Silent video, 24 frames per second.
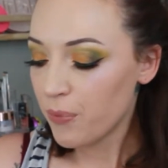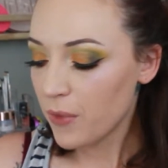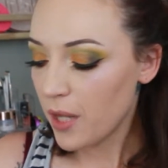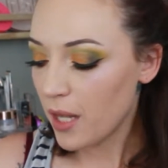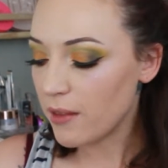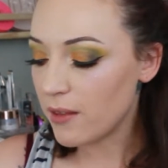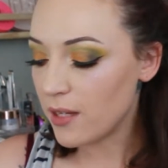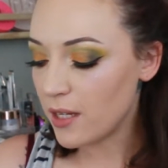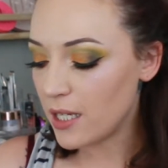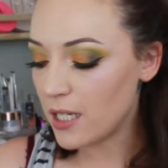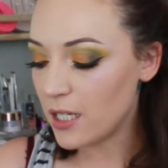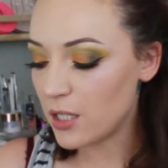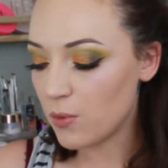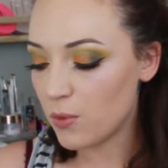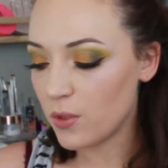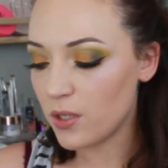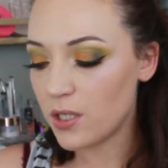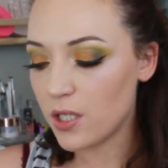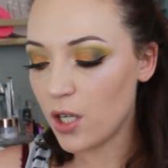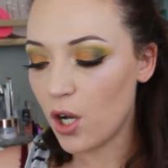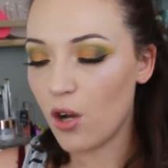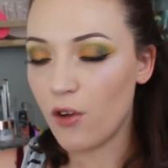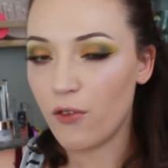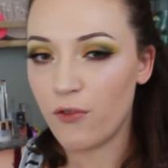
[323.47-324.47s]
And then these
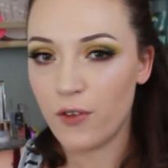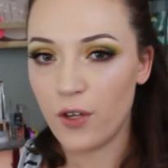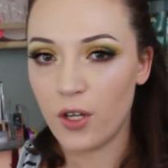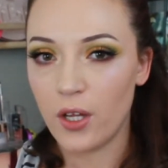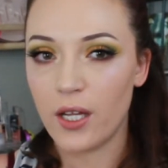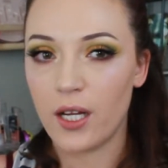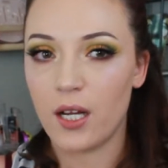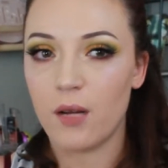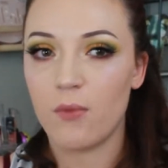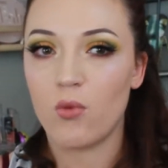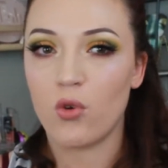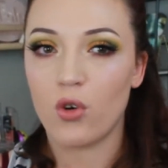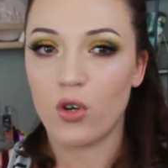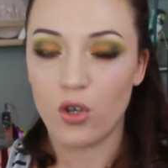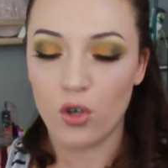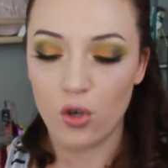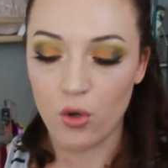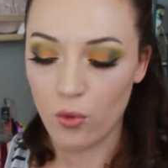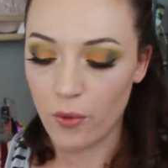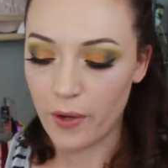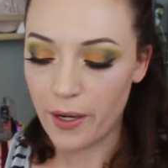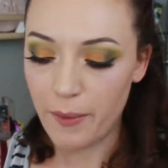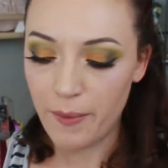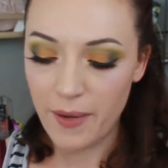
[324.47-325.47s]
ones all feel like a more
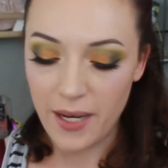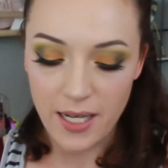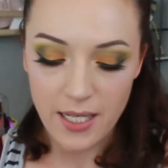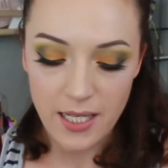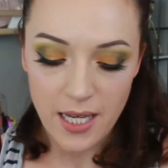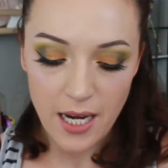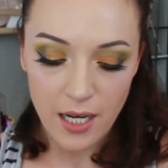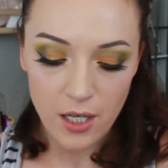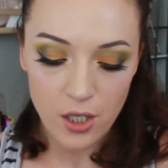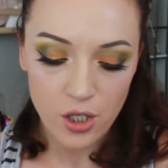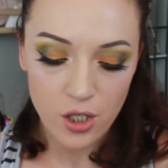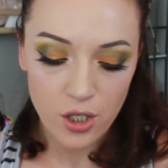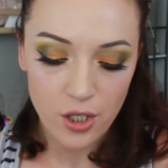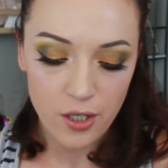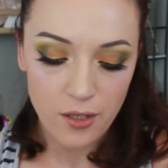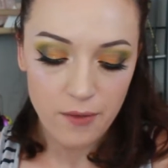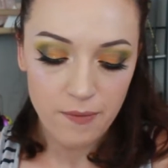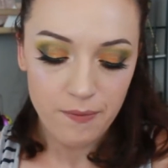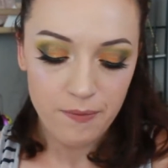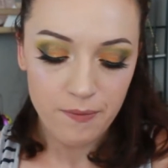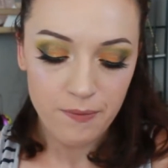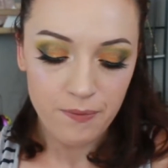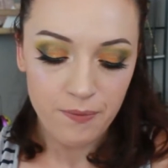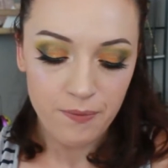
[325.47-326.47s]
creamy texture.